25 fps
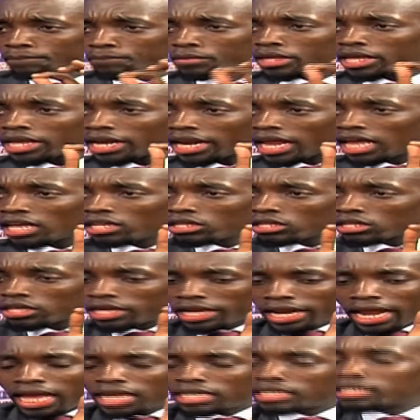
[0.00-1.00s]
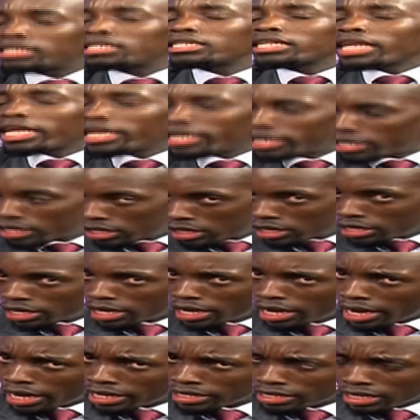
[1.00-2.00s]
can I train
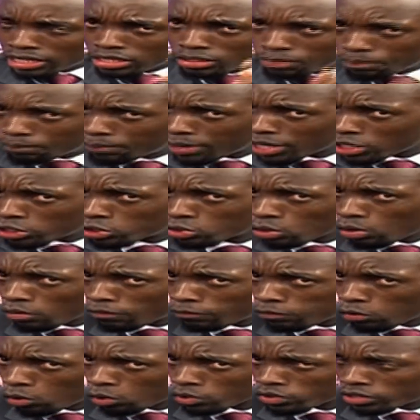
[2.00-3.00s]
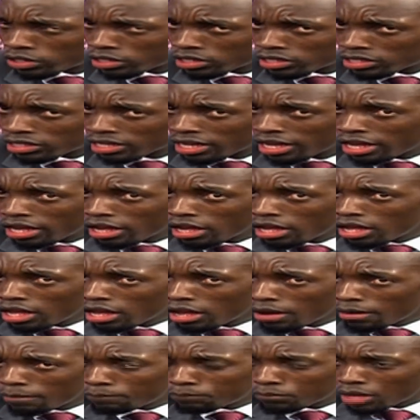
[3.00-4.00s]
as a special forces,
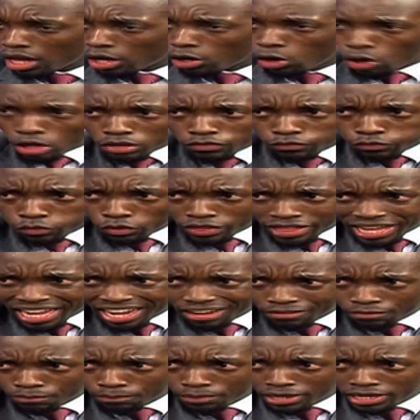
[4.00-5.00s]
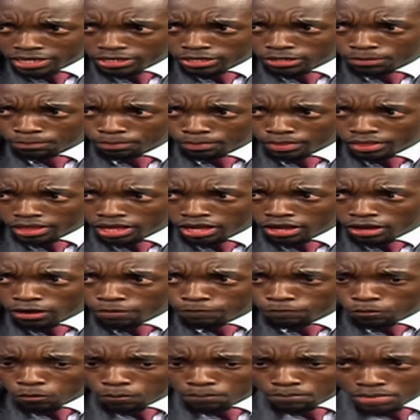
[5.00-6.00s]
not for the government,
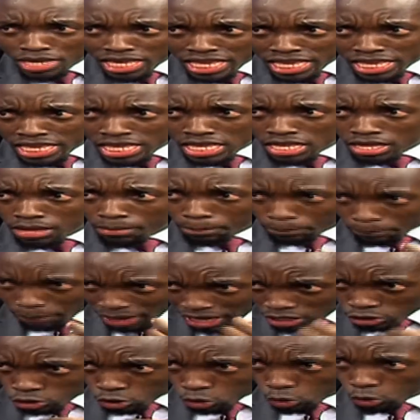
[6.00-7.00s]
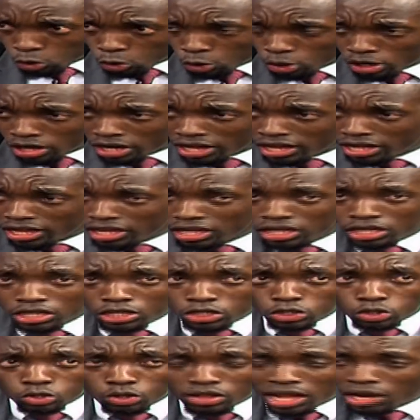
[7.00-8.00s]
for me personal,
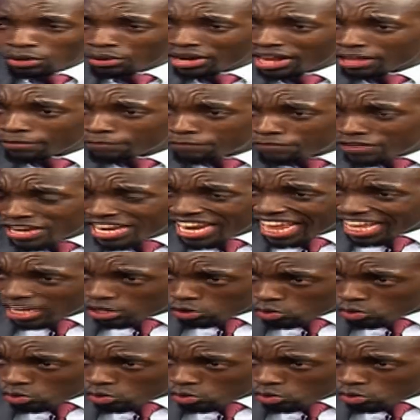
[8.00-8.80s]
so that when I feel like